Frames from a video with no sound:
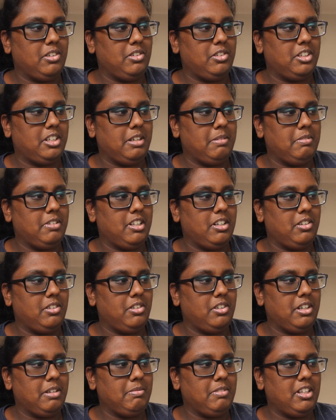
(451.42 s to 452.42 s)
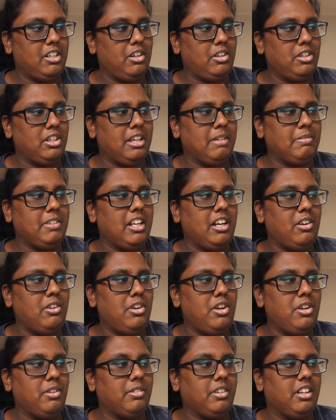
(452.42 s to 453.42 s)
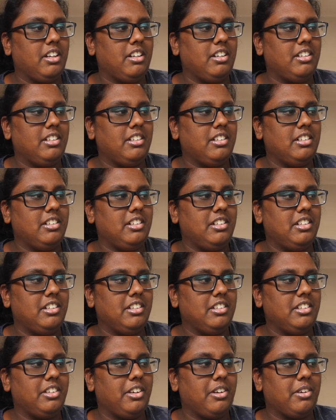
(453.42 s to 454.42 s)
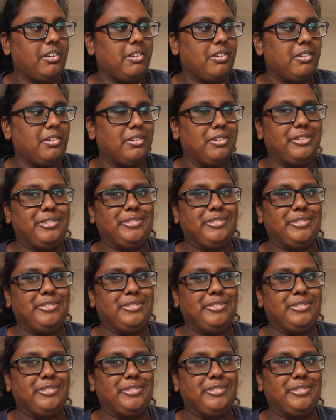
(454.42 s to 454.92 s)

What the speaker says: keep that on you. Oh, no.